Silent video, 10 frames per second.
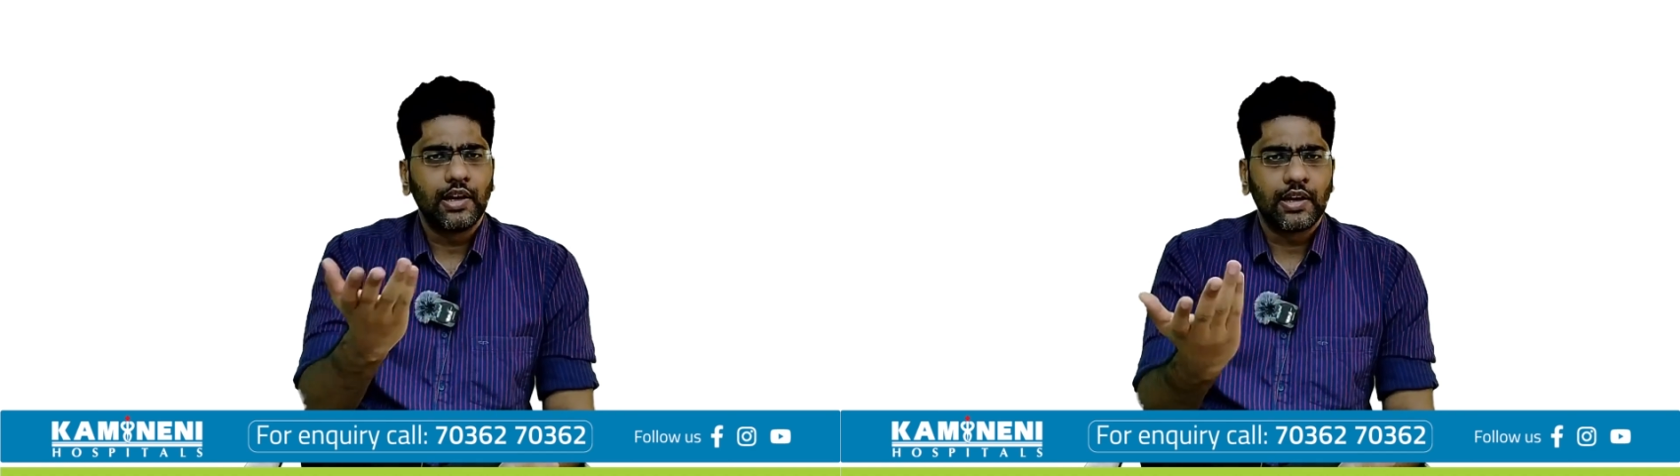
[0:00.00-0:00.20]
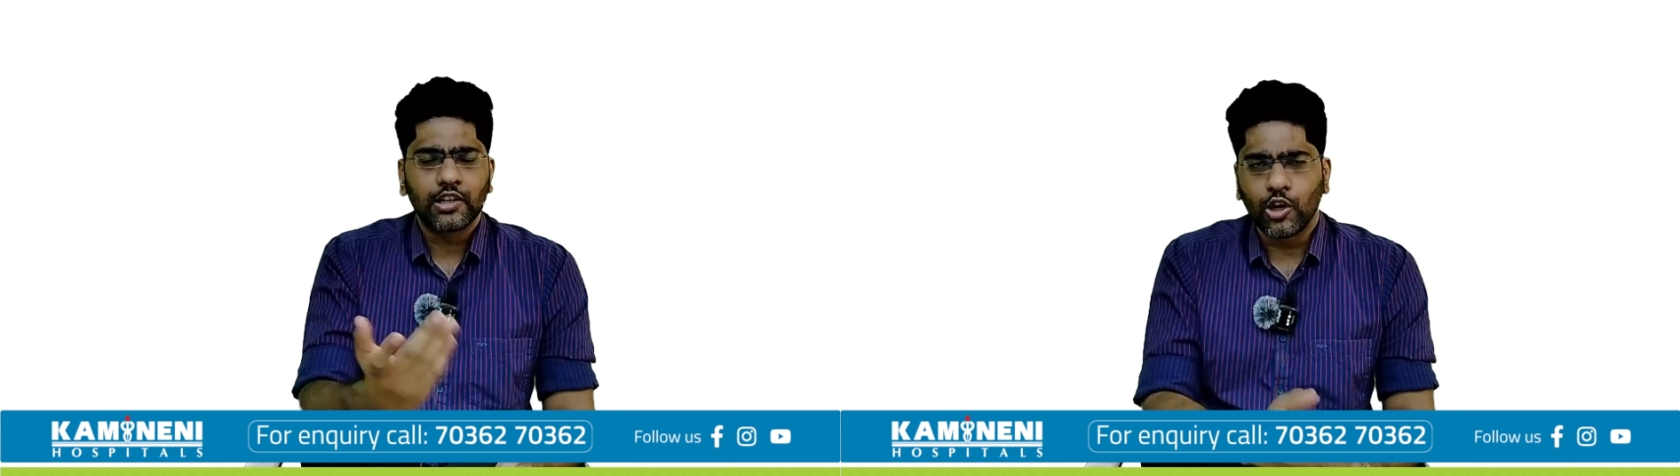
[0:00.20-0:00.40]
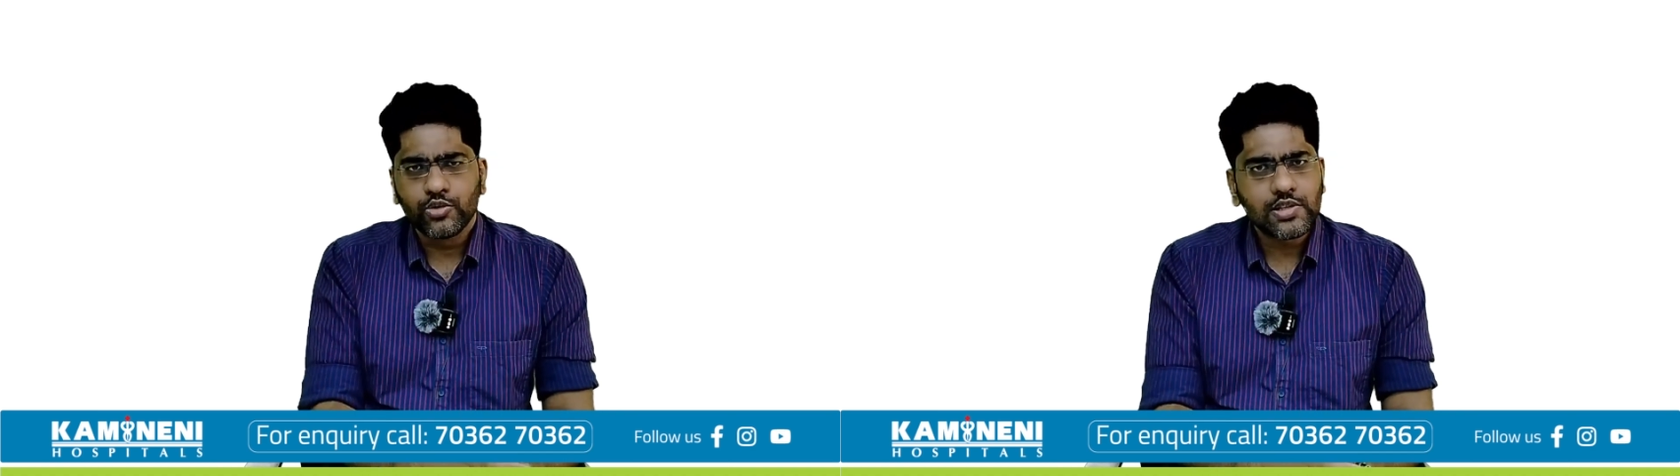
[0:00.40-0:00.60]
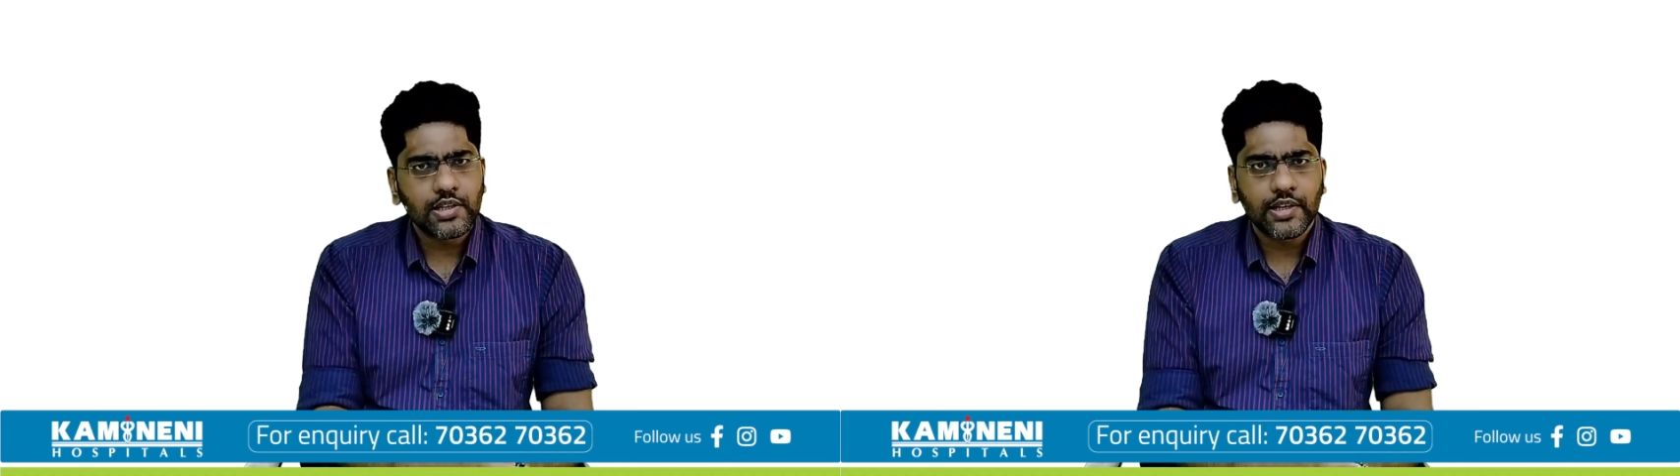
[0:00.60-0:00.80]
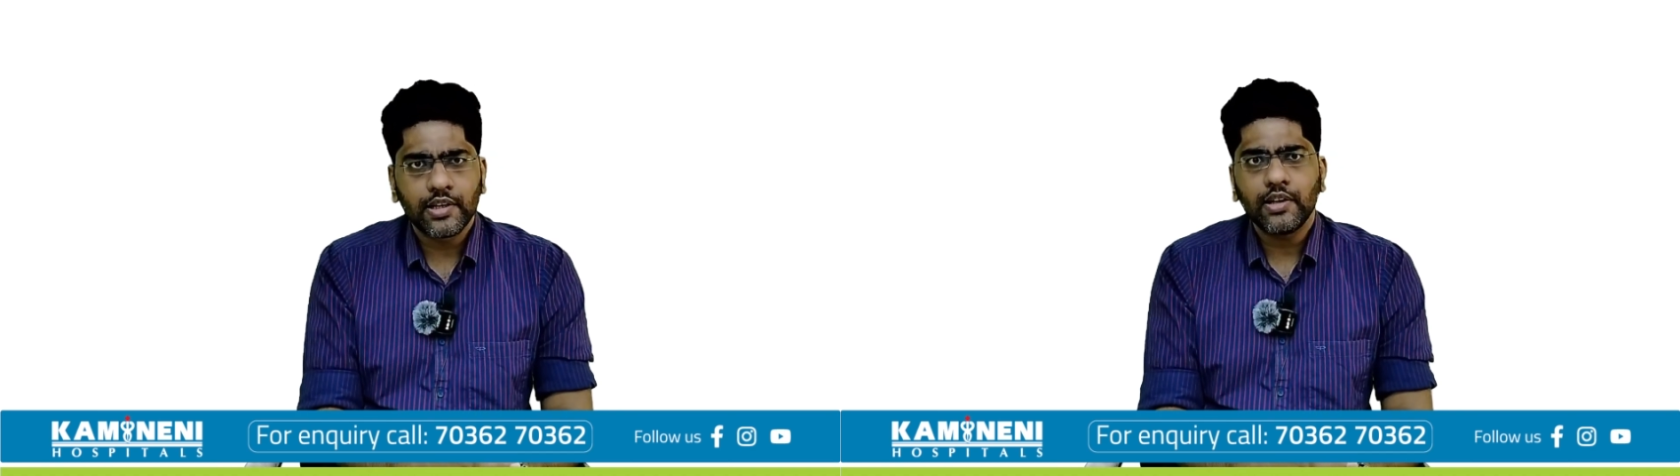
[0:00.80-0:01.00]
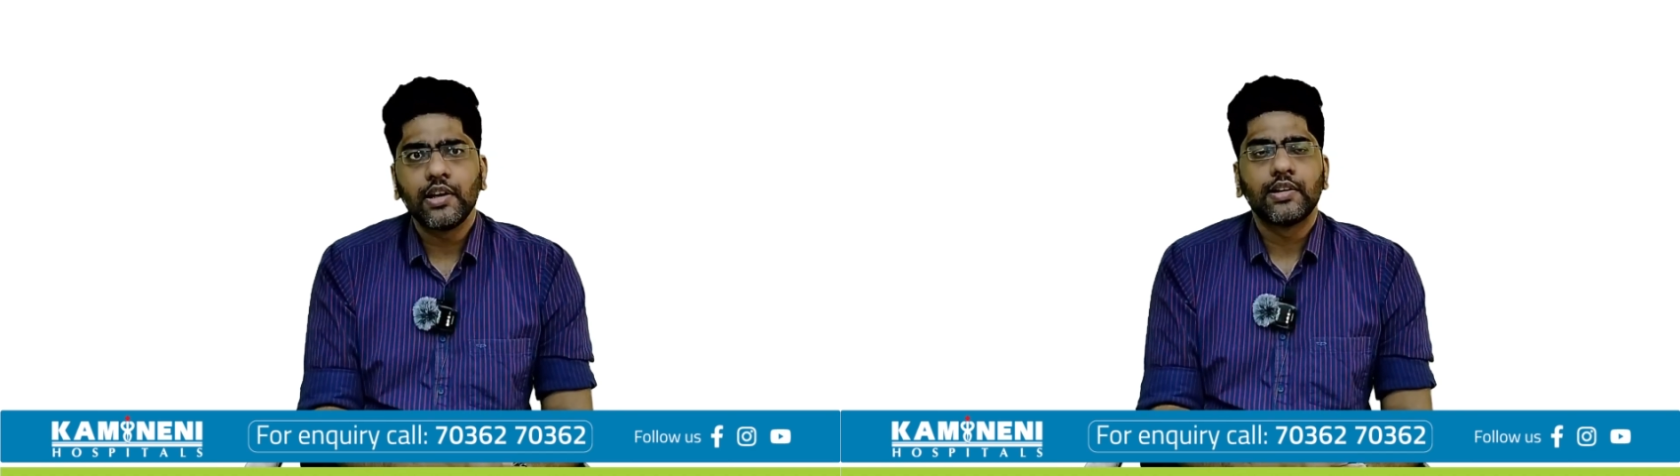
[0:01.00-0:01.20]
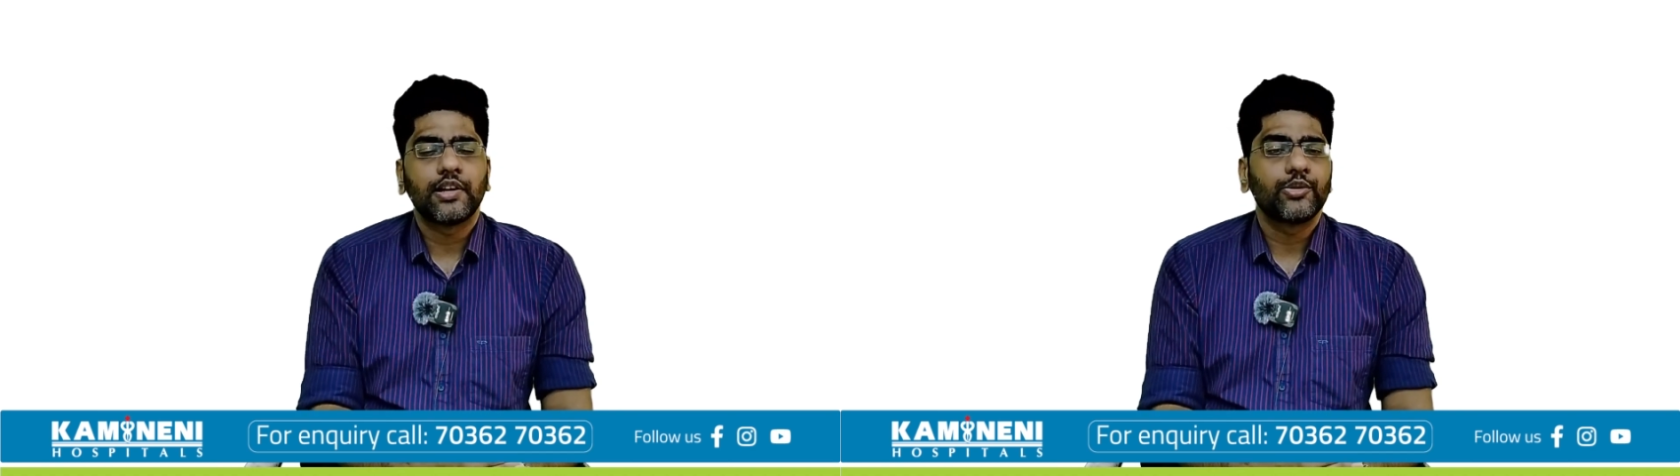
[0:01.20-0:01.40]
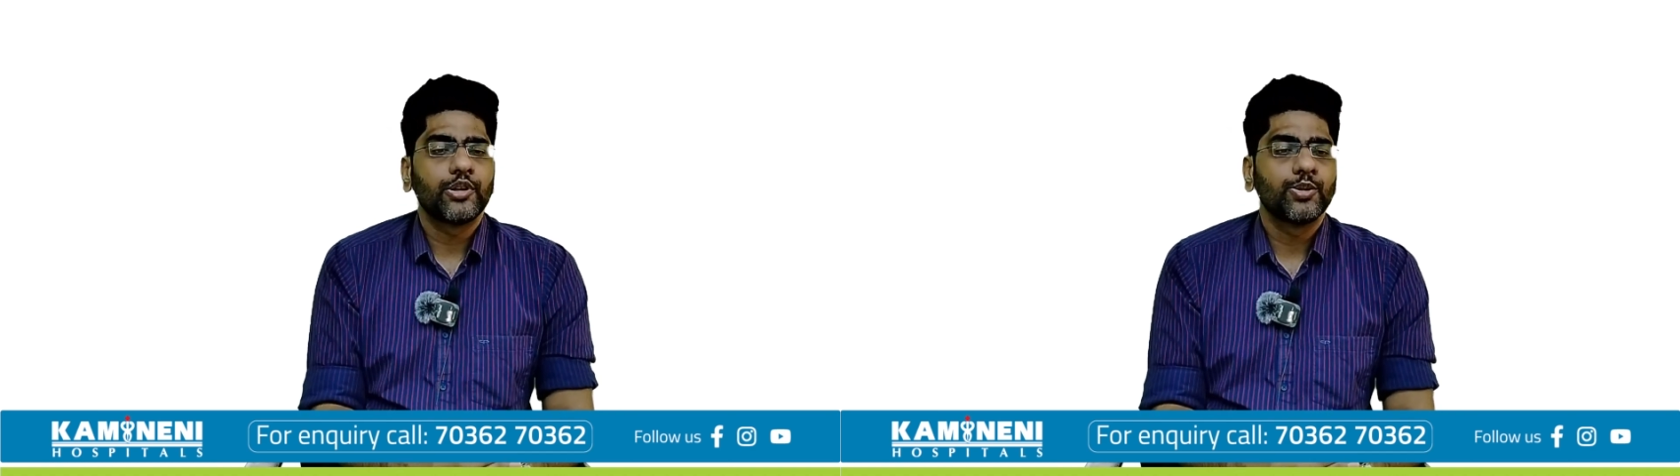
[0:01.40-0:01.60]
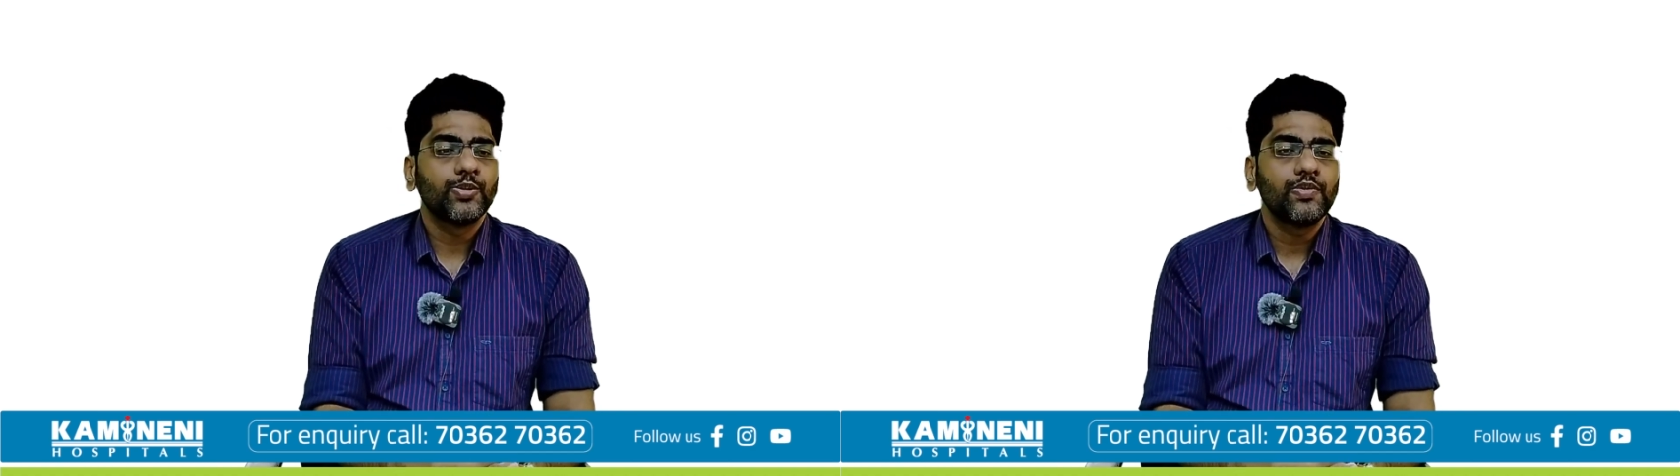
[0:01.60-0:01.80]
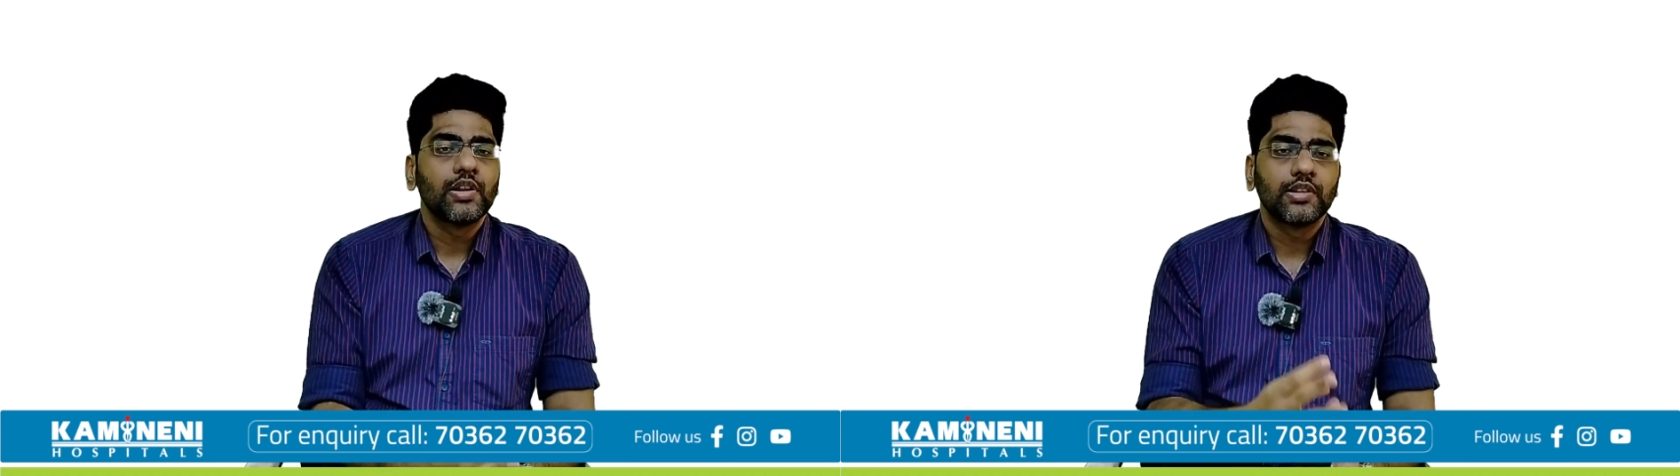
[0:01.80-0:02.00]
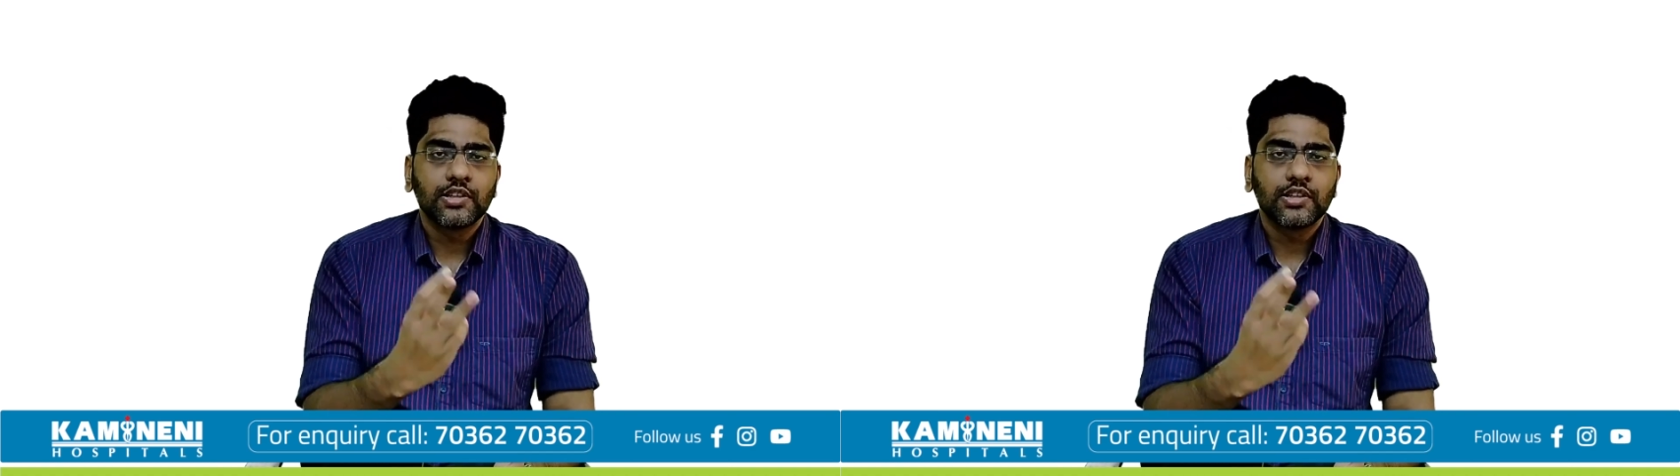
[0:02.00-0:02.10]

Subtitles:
and counseling that we do.